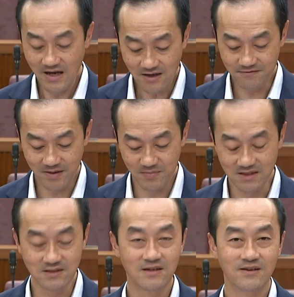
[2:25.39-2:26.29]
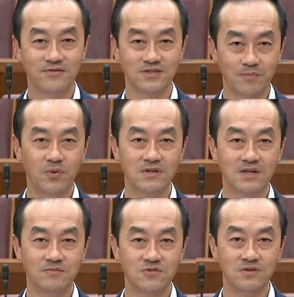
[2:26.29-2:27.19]
and their families for
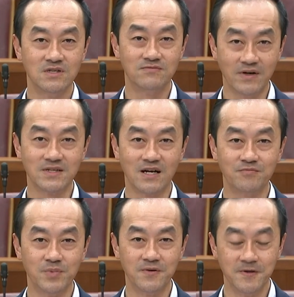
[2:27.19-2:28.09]
supporting them through this very tough